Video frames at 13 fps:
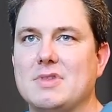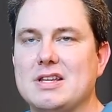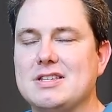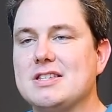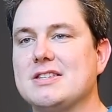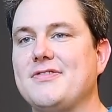
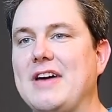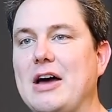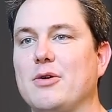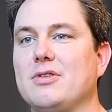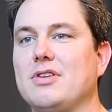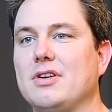This is
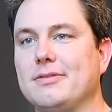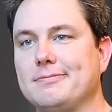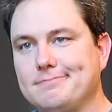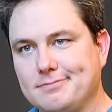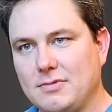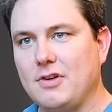found,
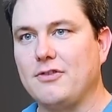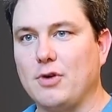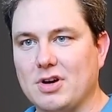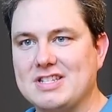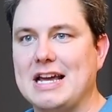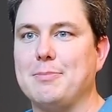
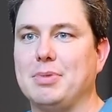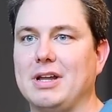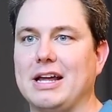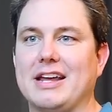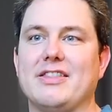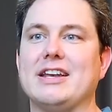for
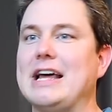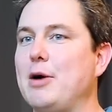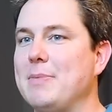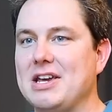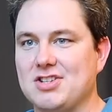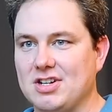example, like in the
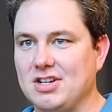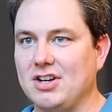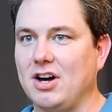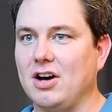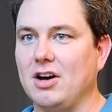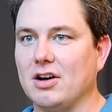
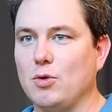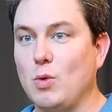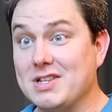Dalmatian dog.